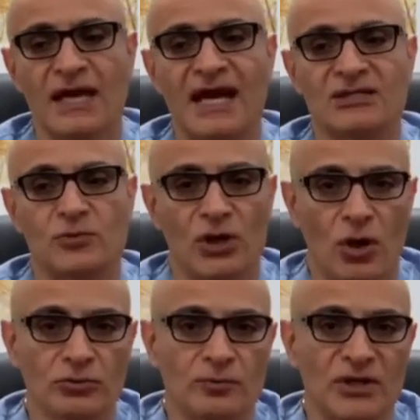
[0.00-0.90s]
As we
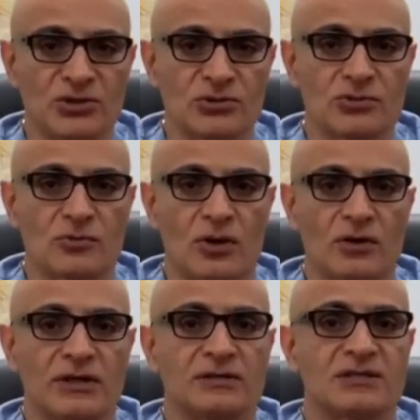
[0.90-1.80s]
all know, patients who
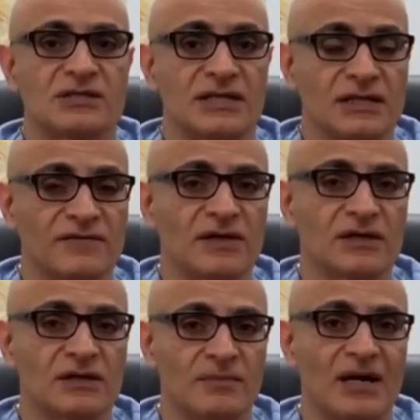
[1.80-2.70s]
are in
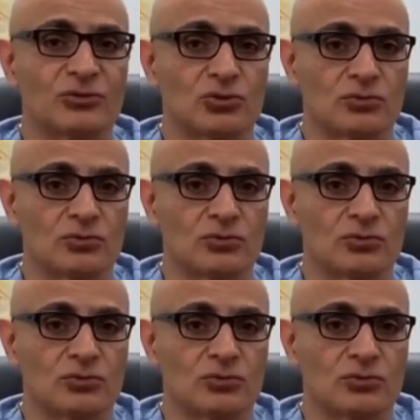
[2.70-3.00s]
significant amount